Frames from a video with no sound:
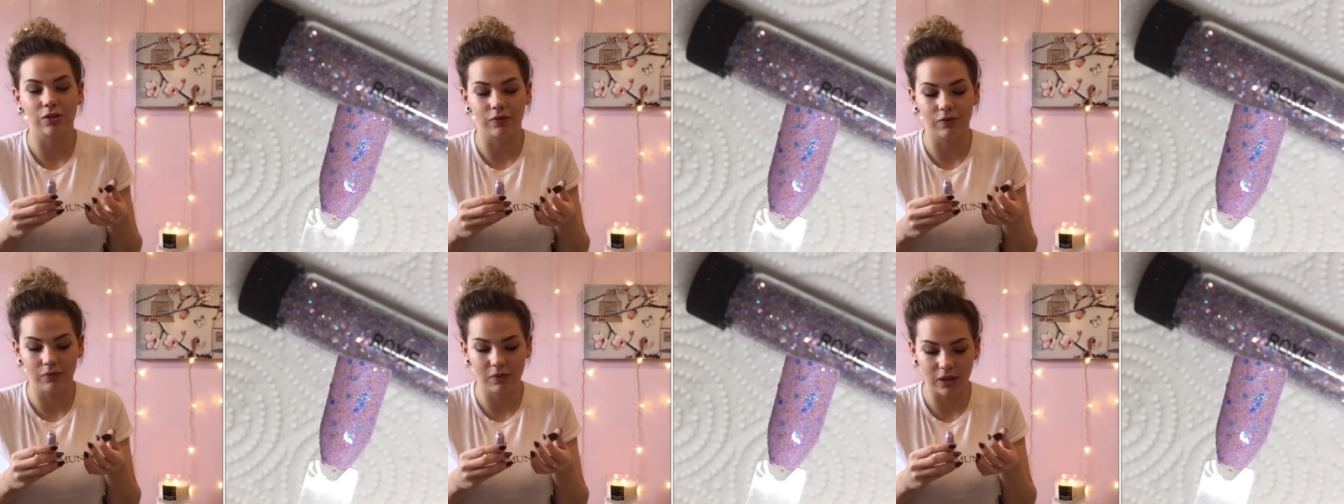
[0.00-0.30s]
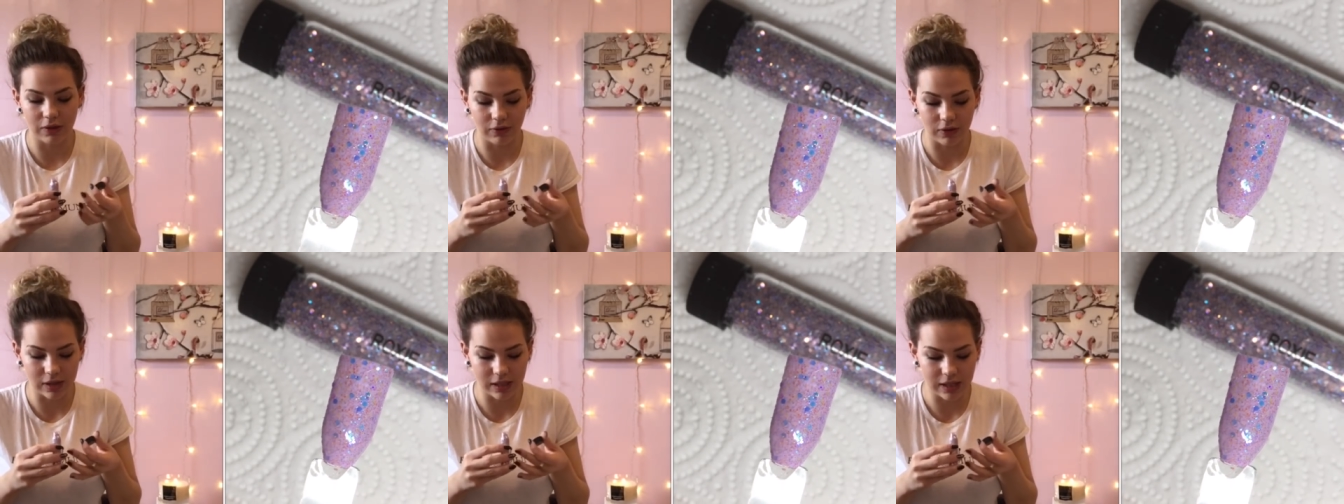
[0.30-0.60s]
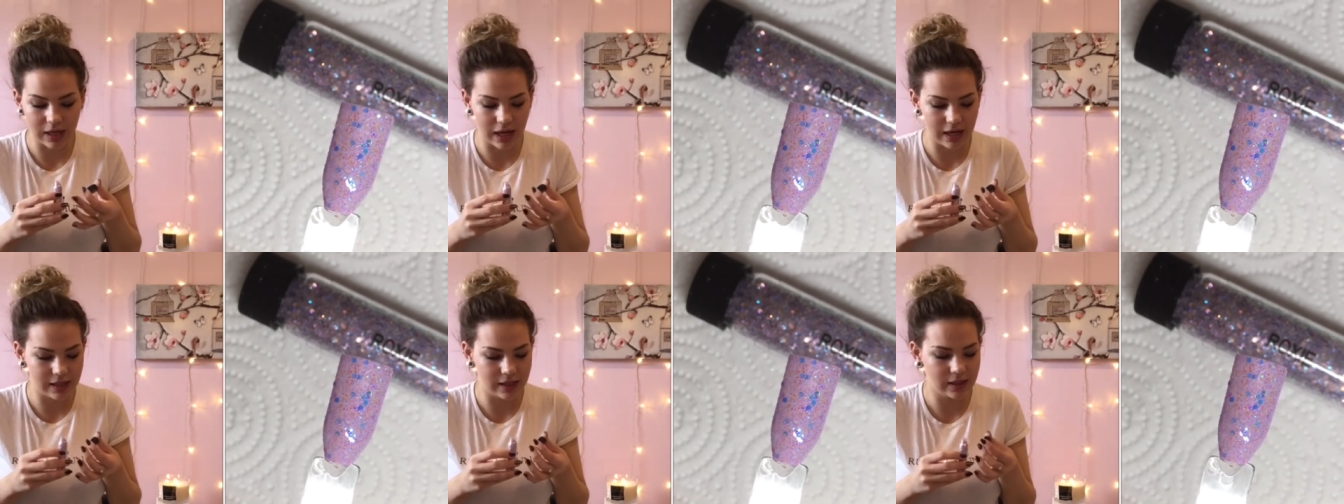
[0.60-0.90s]
of different
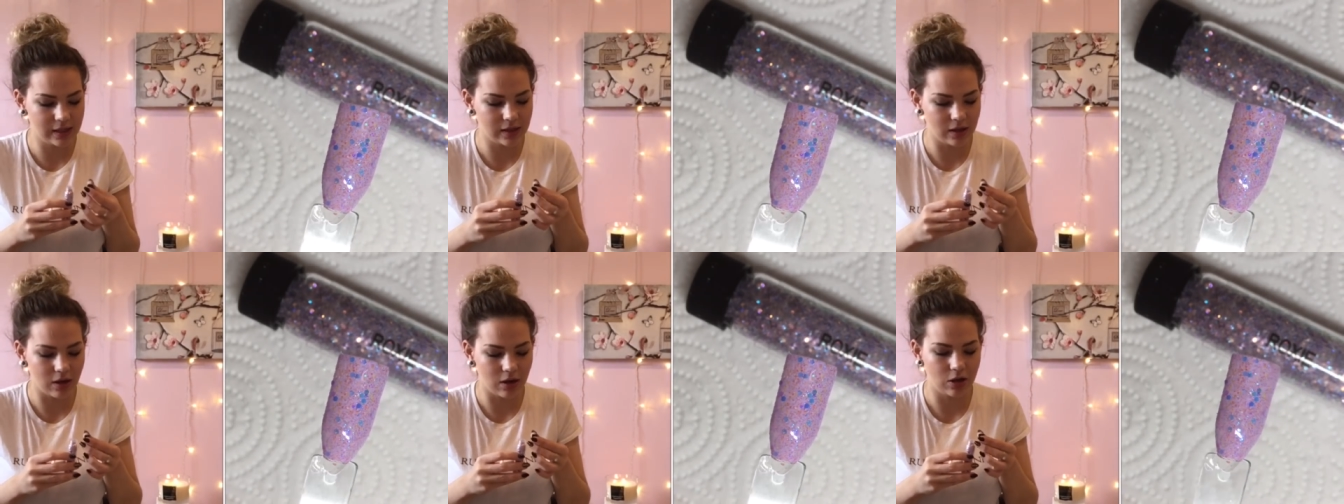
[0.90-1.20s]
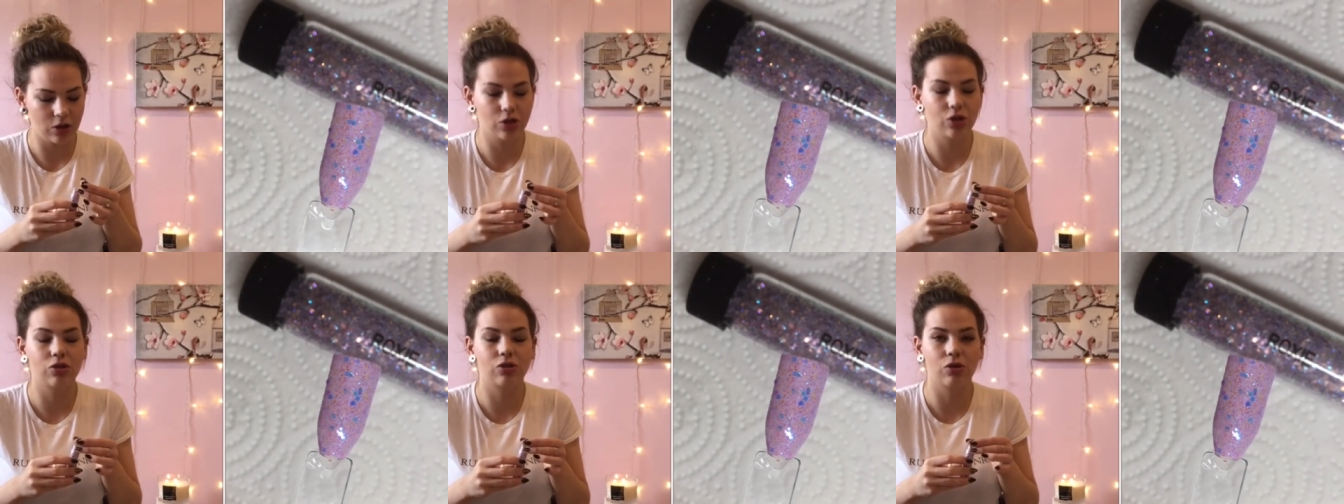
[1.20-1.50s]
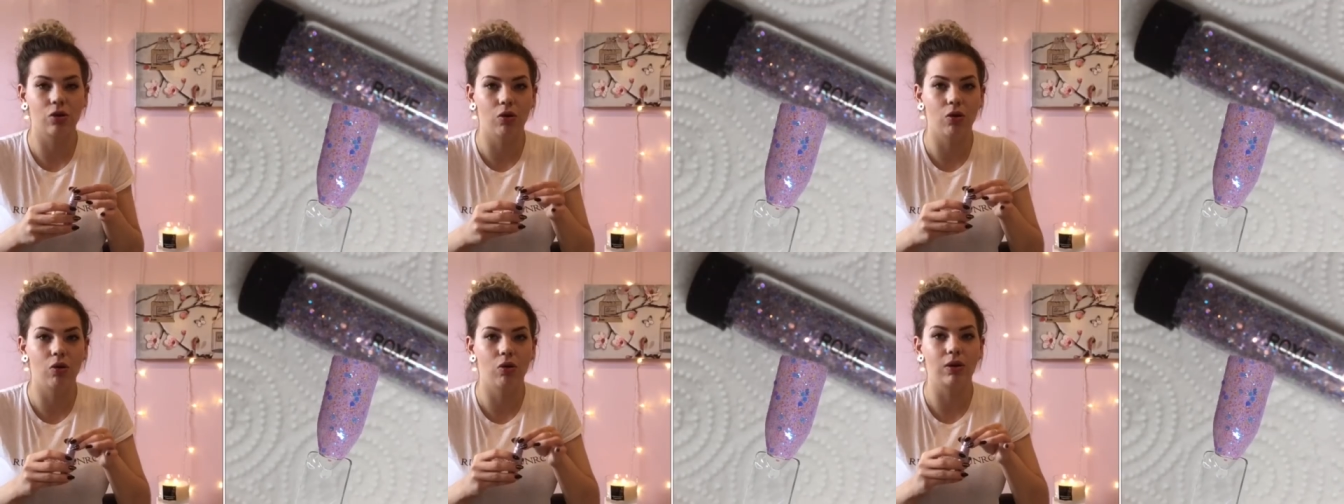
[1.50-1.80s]
sizes are
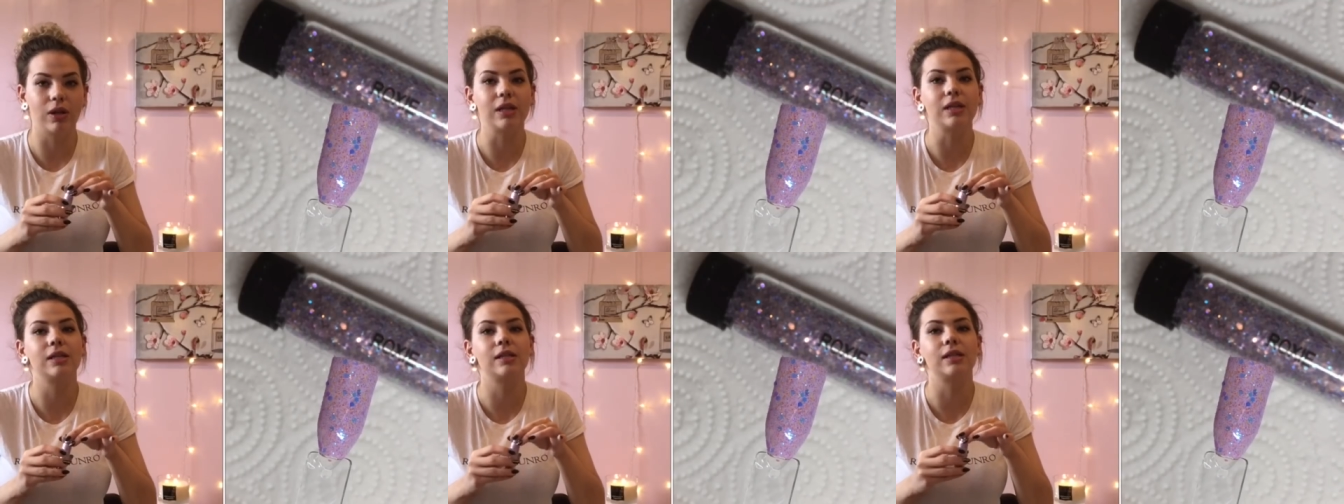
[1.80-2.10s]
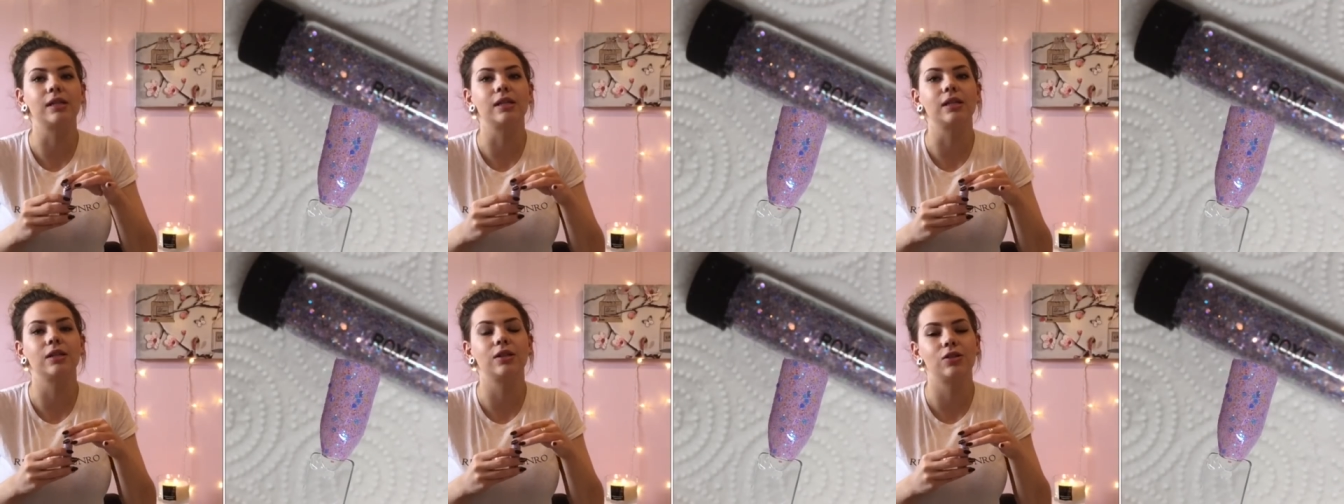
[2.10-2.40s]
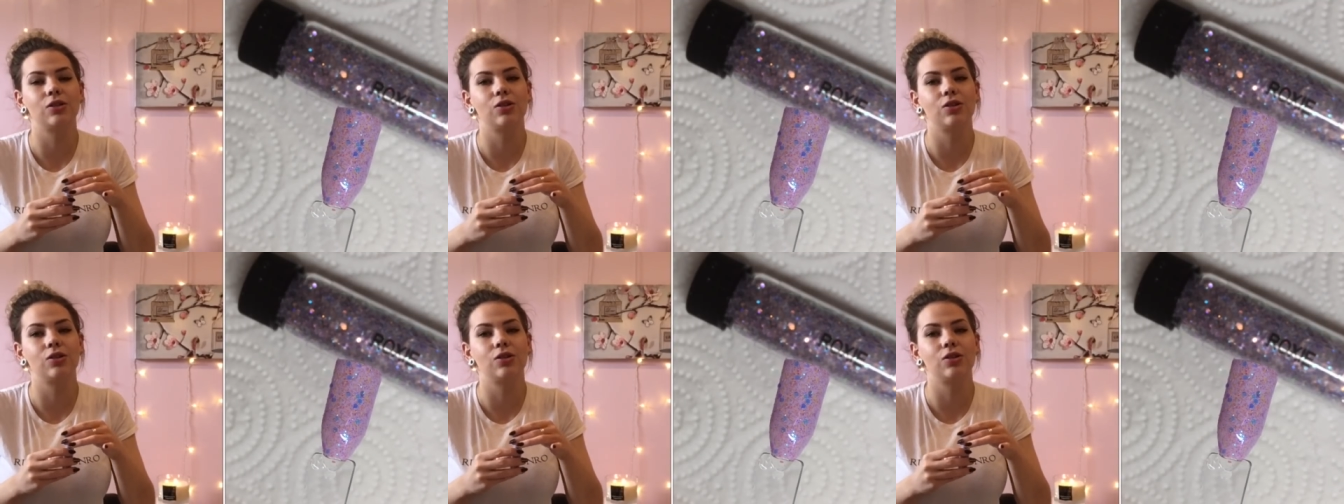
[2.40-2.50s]
so easy